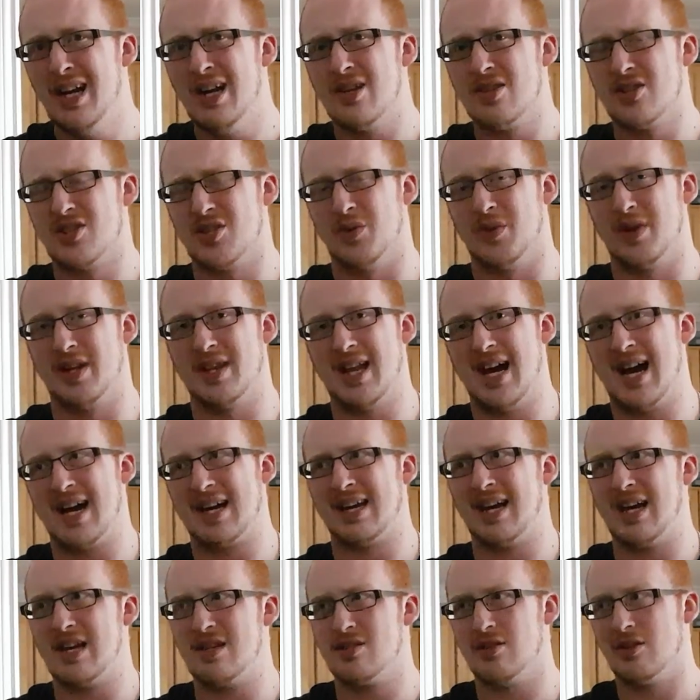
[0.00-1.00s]
So in
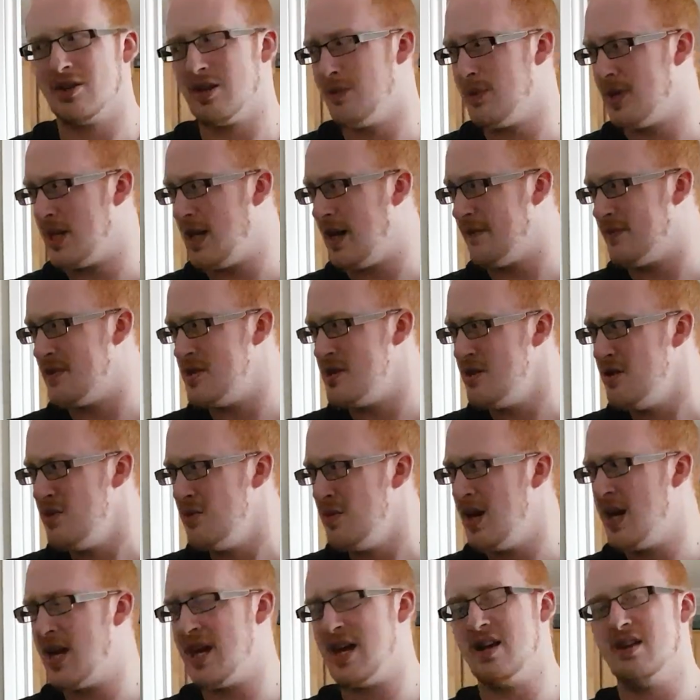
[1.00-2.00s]
that case, all you would have to do
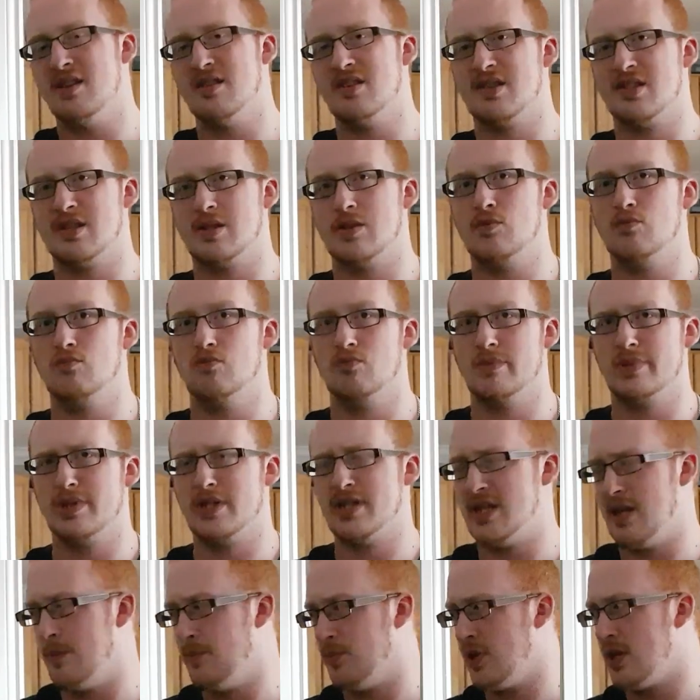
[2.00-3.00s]
is
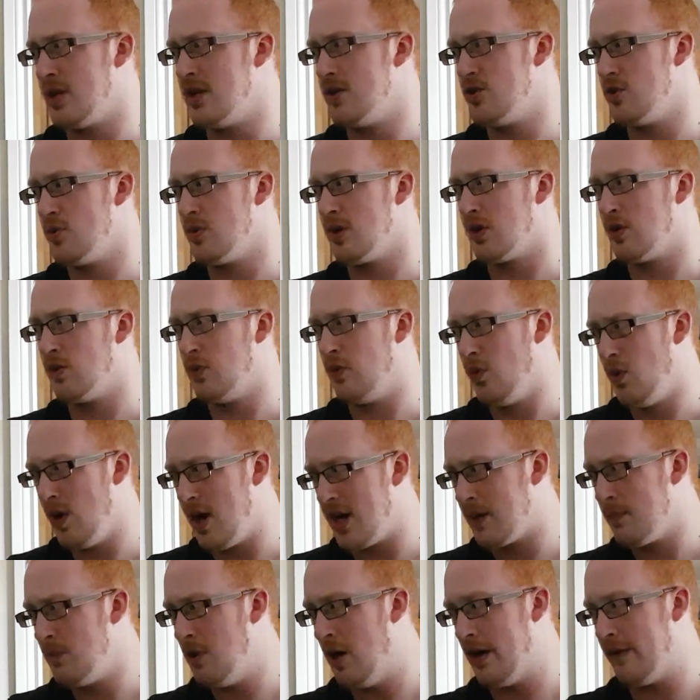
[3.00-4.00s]
simply do a
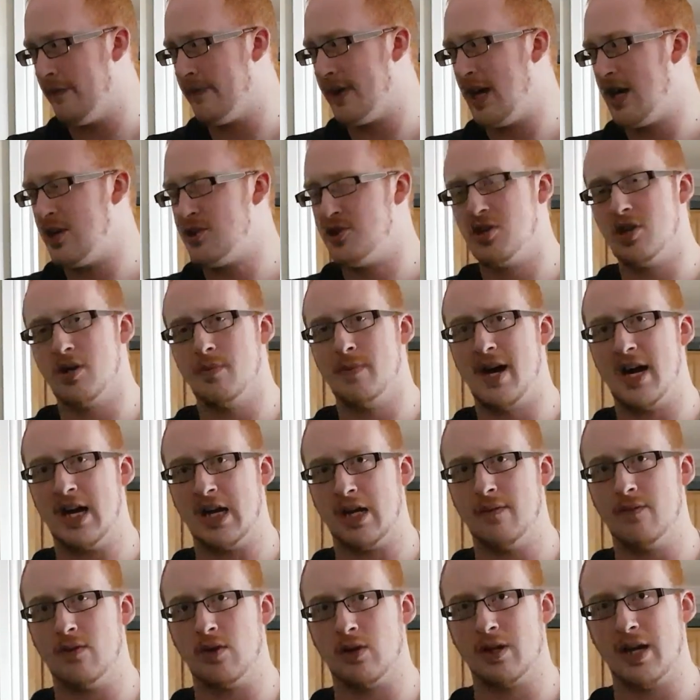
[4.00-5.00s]
quick modification to the
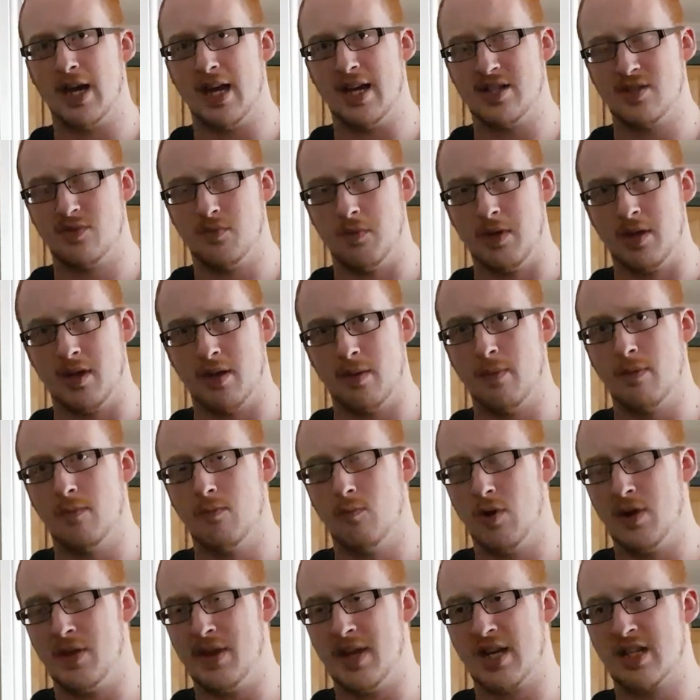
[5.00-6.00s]
back of your case where
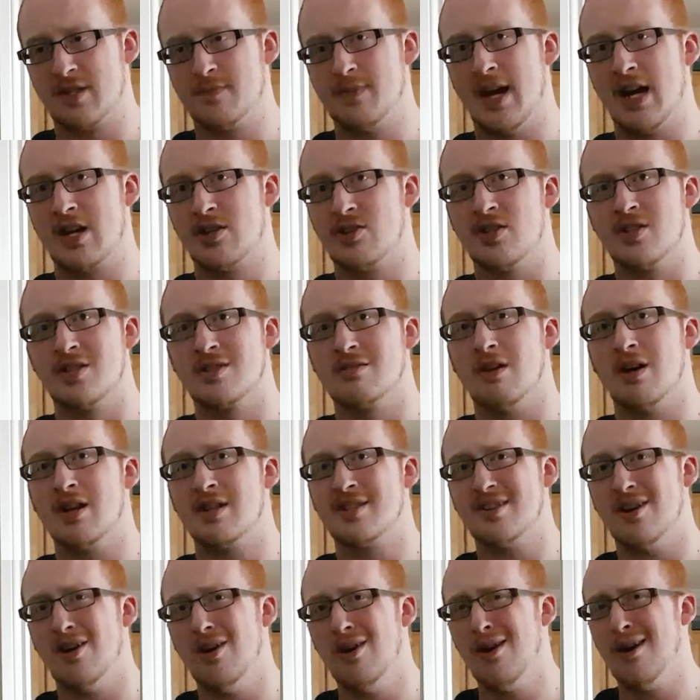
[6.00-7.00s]
the expansion
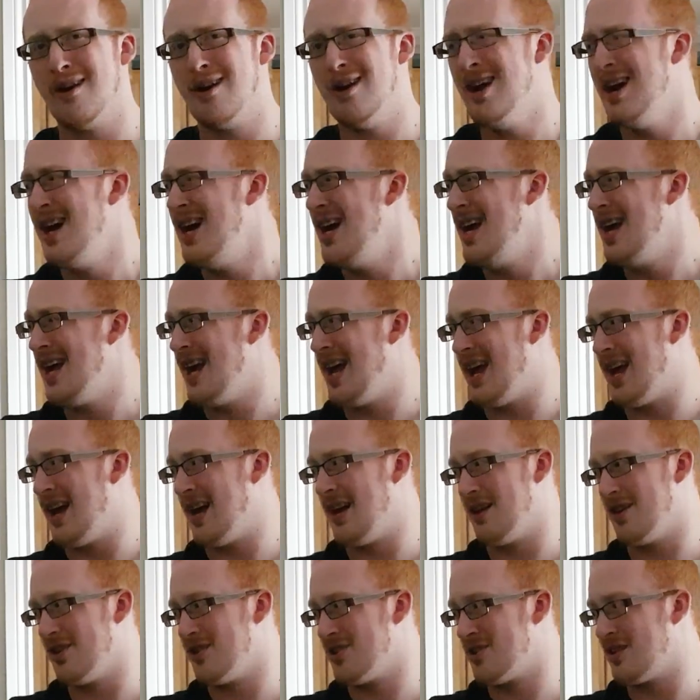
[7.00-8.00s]
slots are,
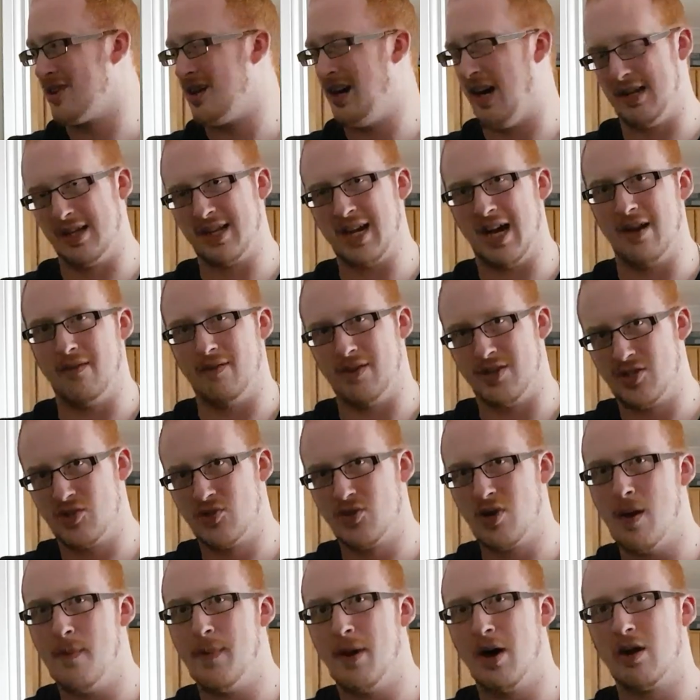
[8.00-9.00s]
and kind of a
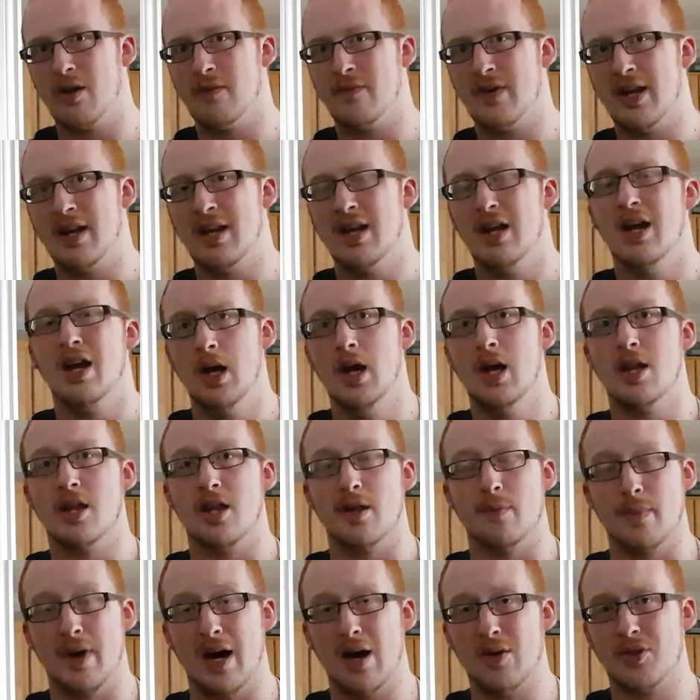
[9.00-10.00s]
strip out of it,
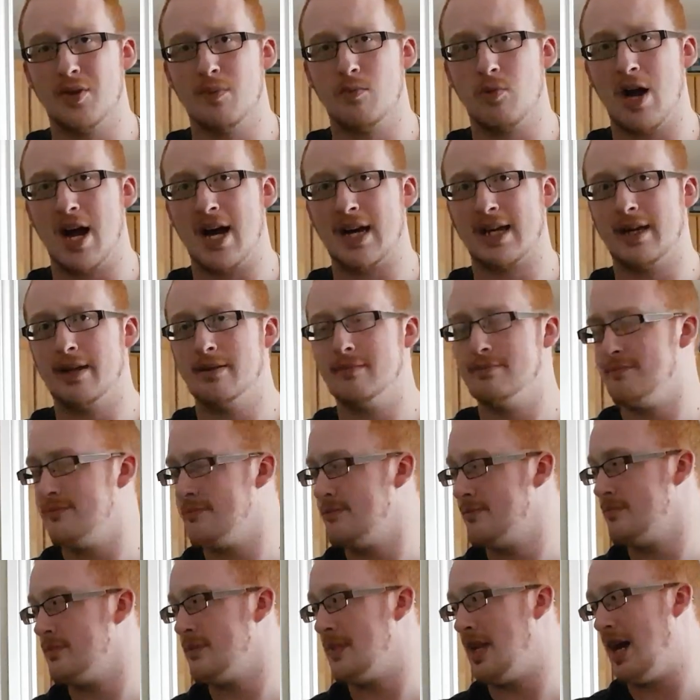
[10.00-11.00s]
then mount the bracket,
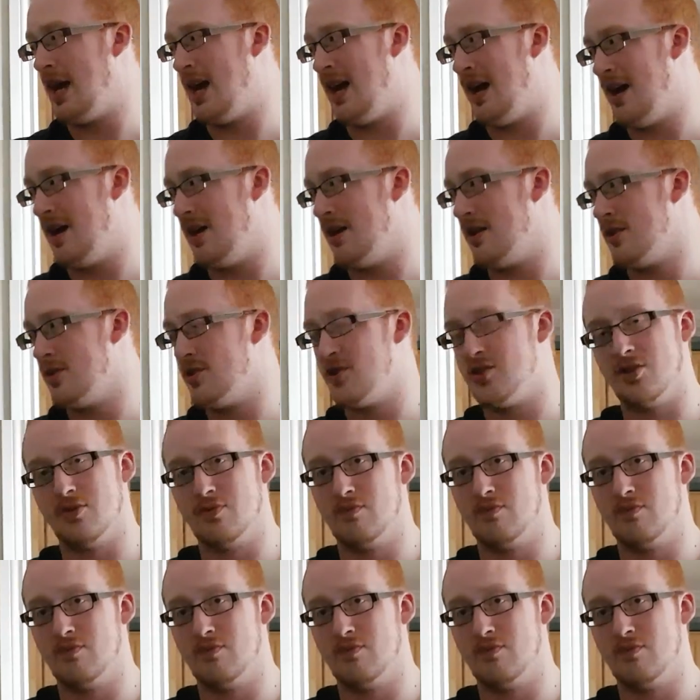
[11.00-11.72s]
and